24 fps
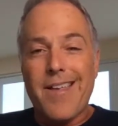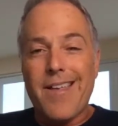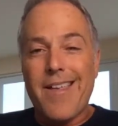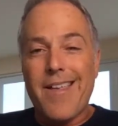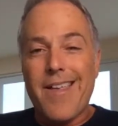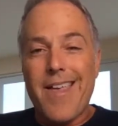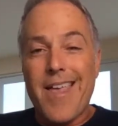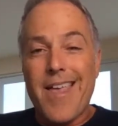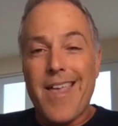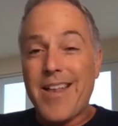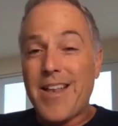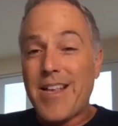
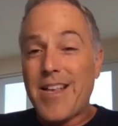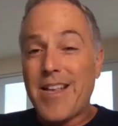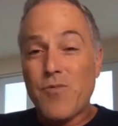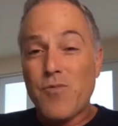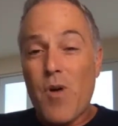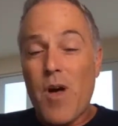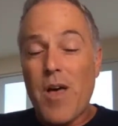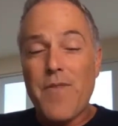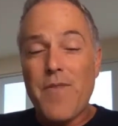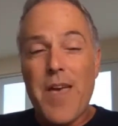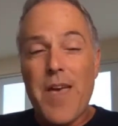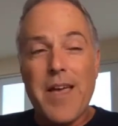and his
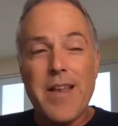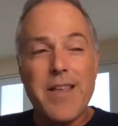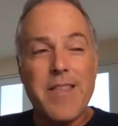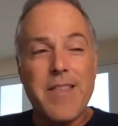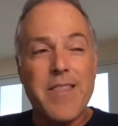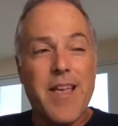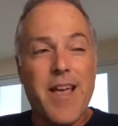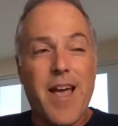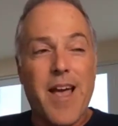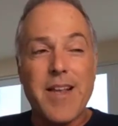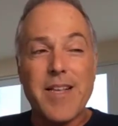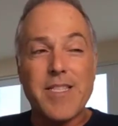wife, Anna,
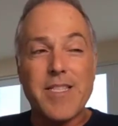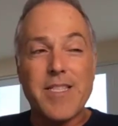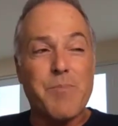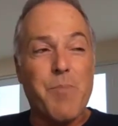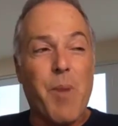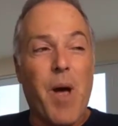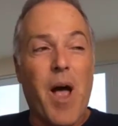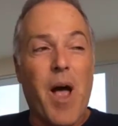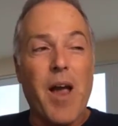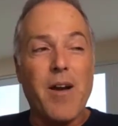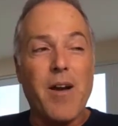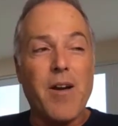they got
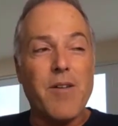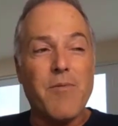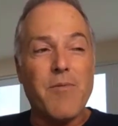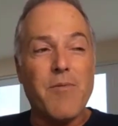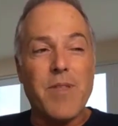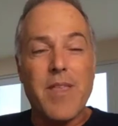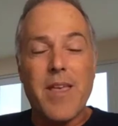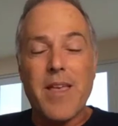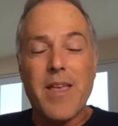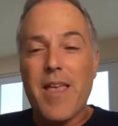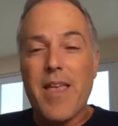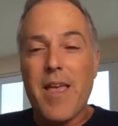inspired
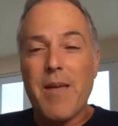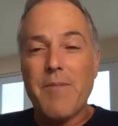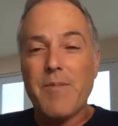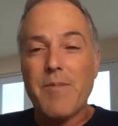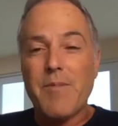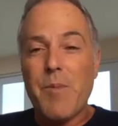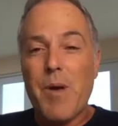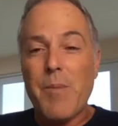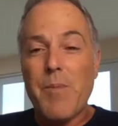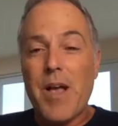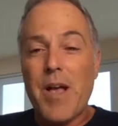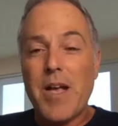when they came to
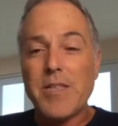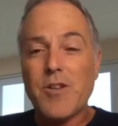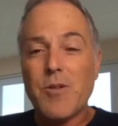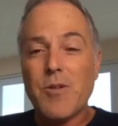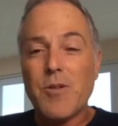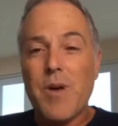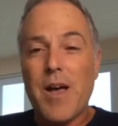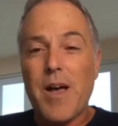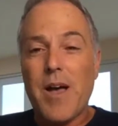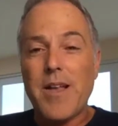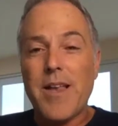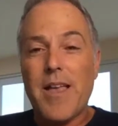my
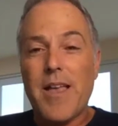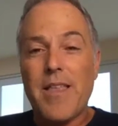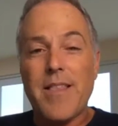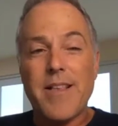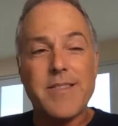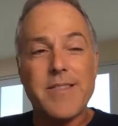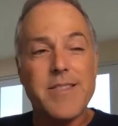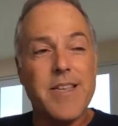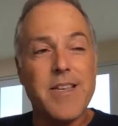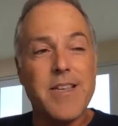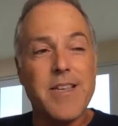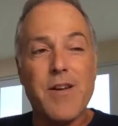mastermind, and they
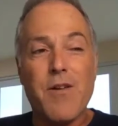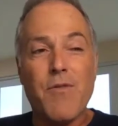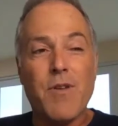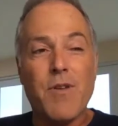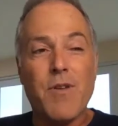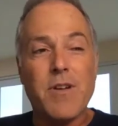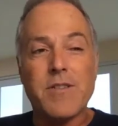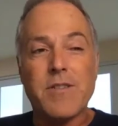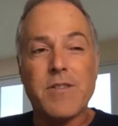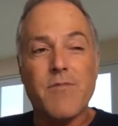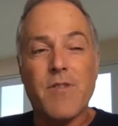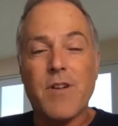said,
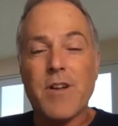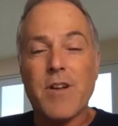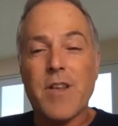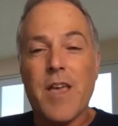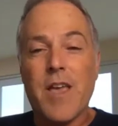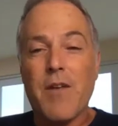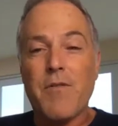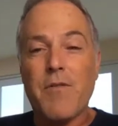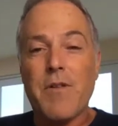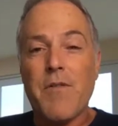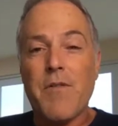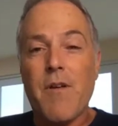we're going to
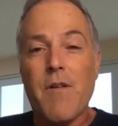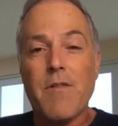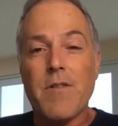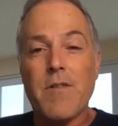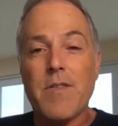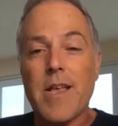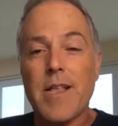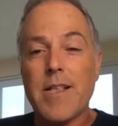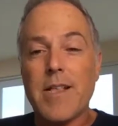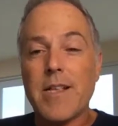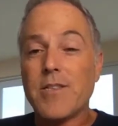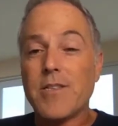get rid of
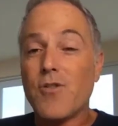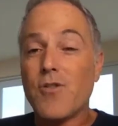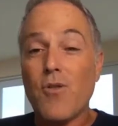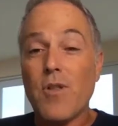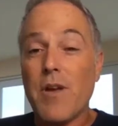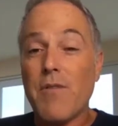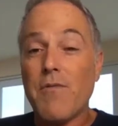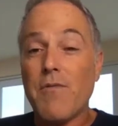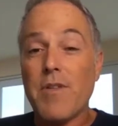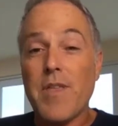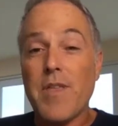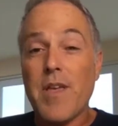everything. They sold
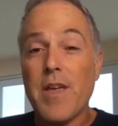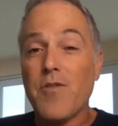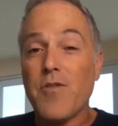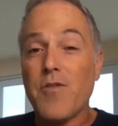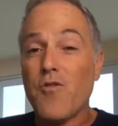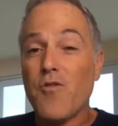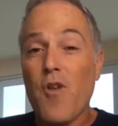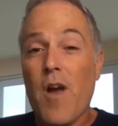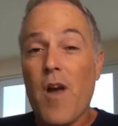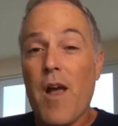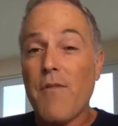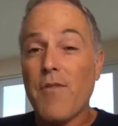everything, and they're
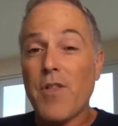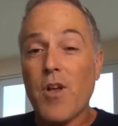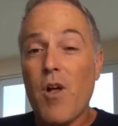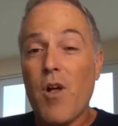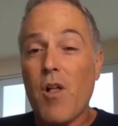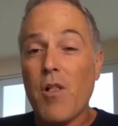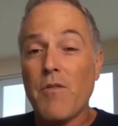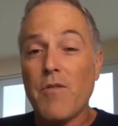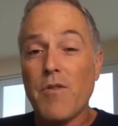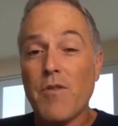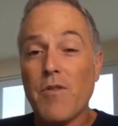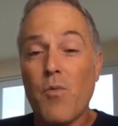traveling
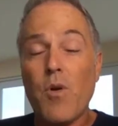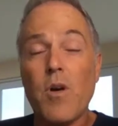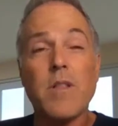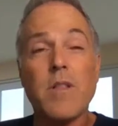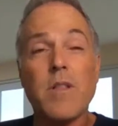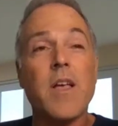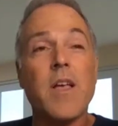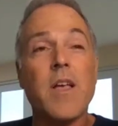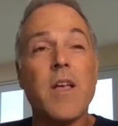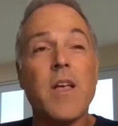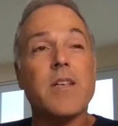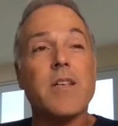all over the world.
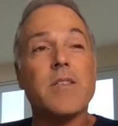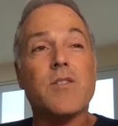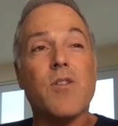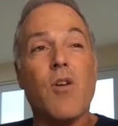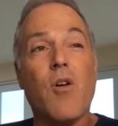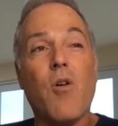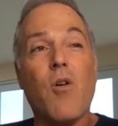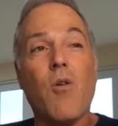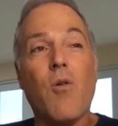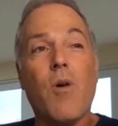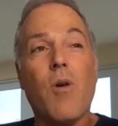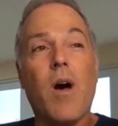
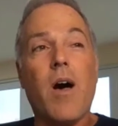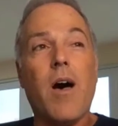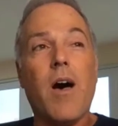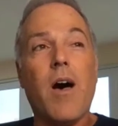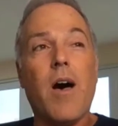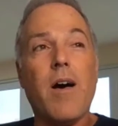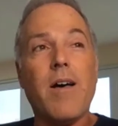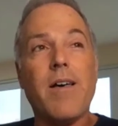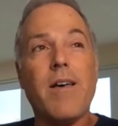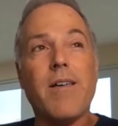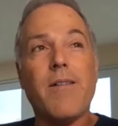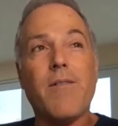So
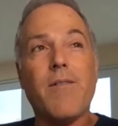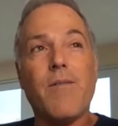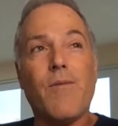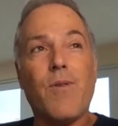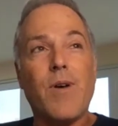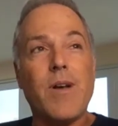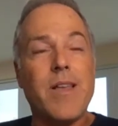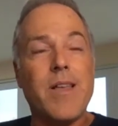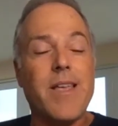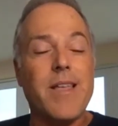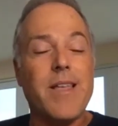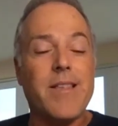
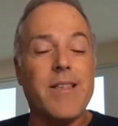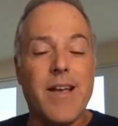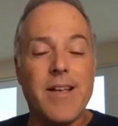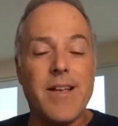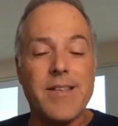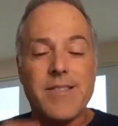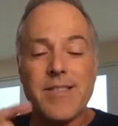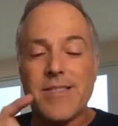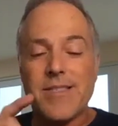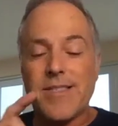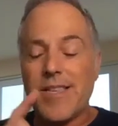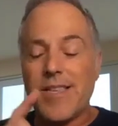what he
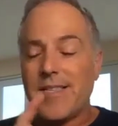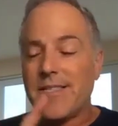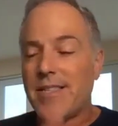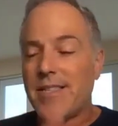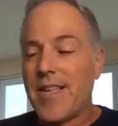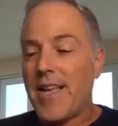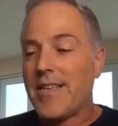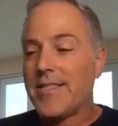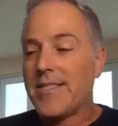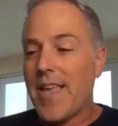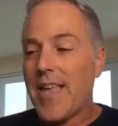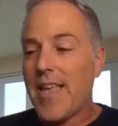does is he
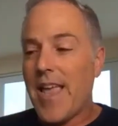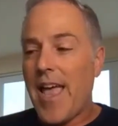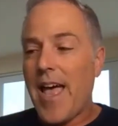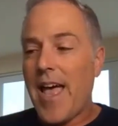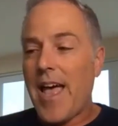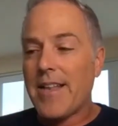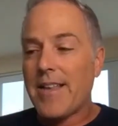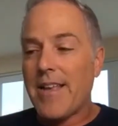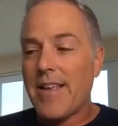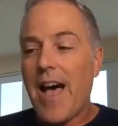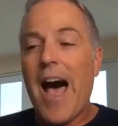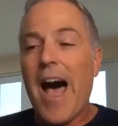stays
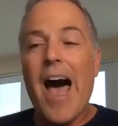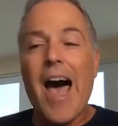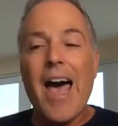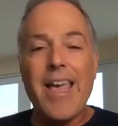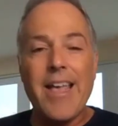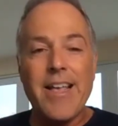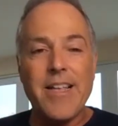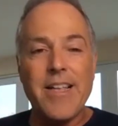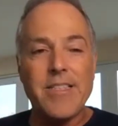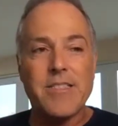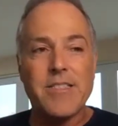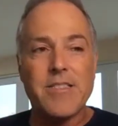at
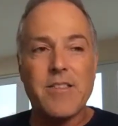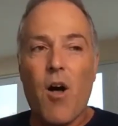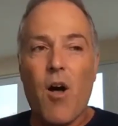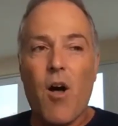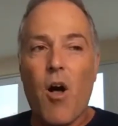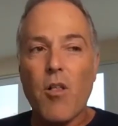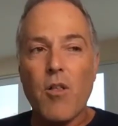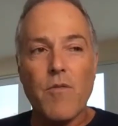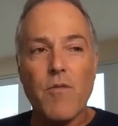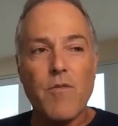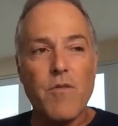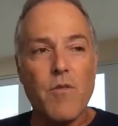Hyatts
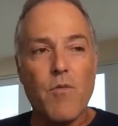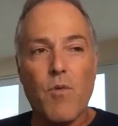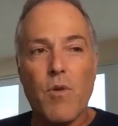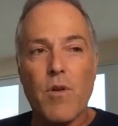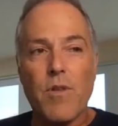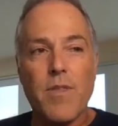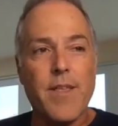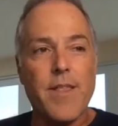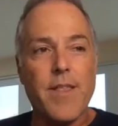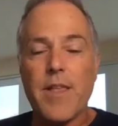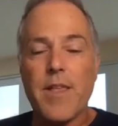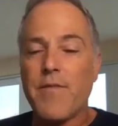all over the
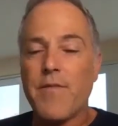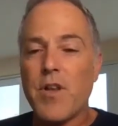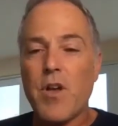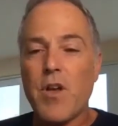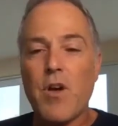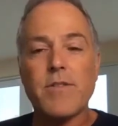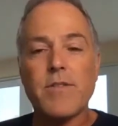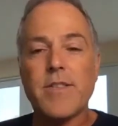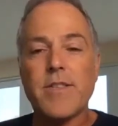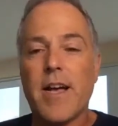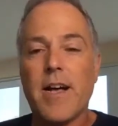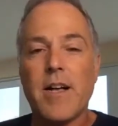world. They live in
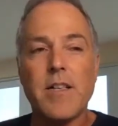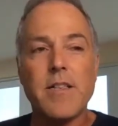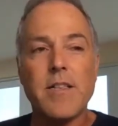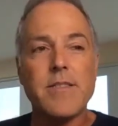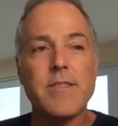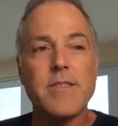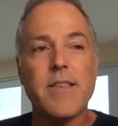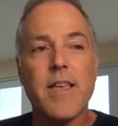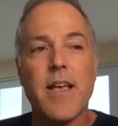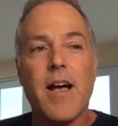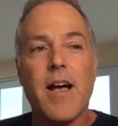hotels.